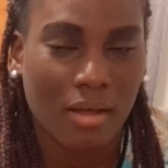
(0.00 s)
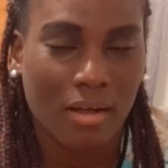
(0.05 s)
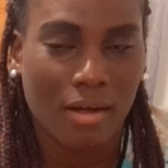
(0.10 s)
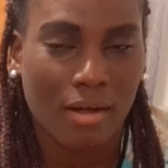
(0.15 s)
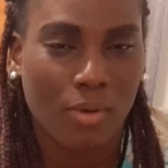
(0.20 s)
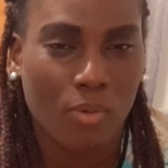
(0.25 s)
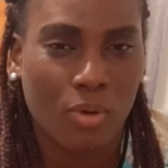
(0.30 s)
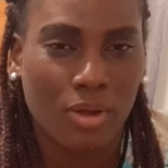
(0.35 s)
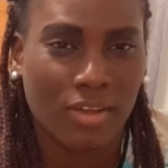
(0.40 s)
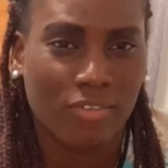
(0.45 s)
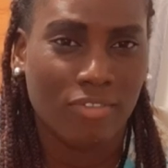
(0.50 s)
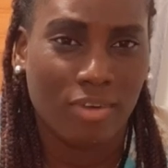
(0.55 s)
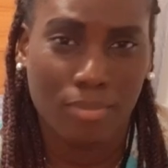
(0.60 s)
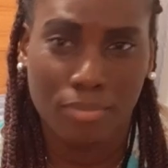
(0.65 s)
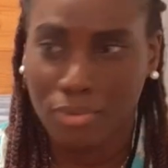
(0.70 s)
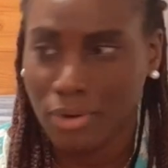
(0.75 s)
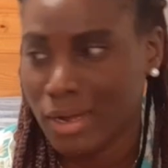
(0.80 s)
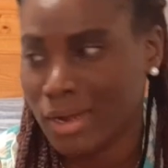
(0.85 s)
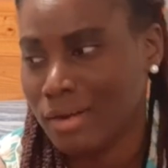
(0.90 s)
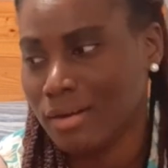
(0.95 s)
or whatever
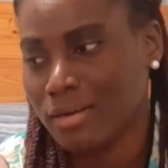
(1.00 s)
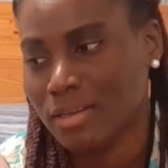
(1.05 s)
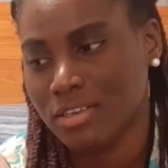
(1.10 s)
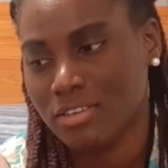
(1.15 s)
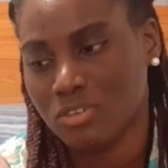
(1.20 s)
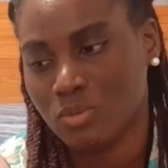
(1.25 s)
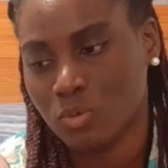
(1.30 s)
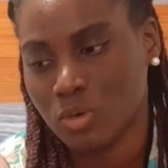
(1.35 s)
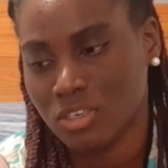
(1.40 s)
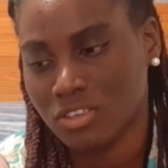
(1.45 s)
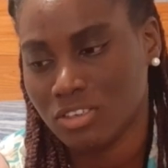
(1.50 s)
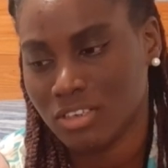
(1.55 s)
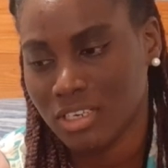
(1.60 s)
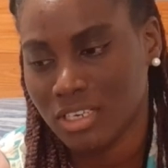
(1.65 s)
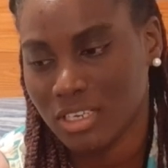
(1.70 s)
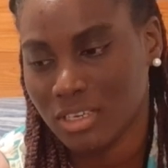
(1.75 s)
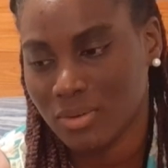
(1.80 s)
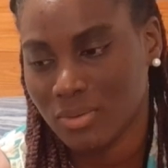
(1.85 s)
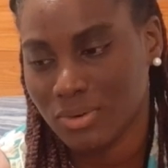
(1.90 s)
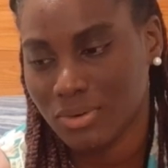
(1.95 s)
brand dishwashing
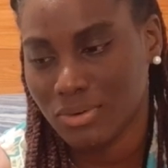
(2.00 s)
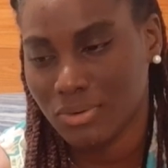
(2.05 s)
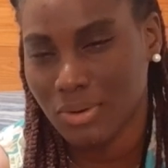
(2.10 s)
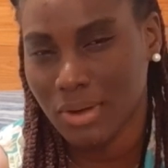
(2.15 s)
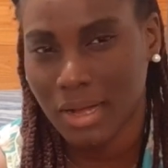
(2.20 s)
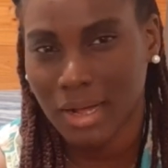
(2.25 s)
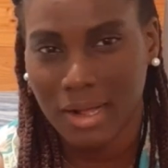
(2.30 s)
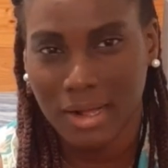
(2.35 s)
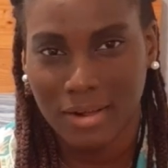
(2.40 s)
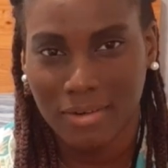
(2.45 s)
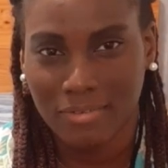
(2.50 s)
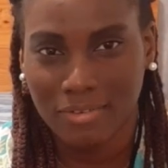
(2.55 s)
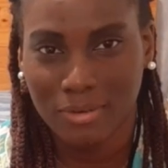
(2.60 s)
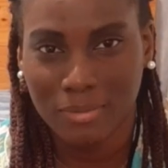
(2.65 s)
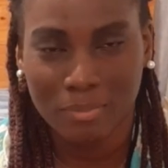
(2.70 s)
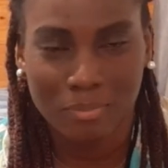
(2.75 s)
liquid you have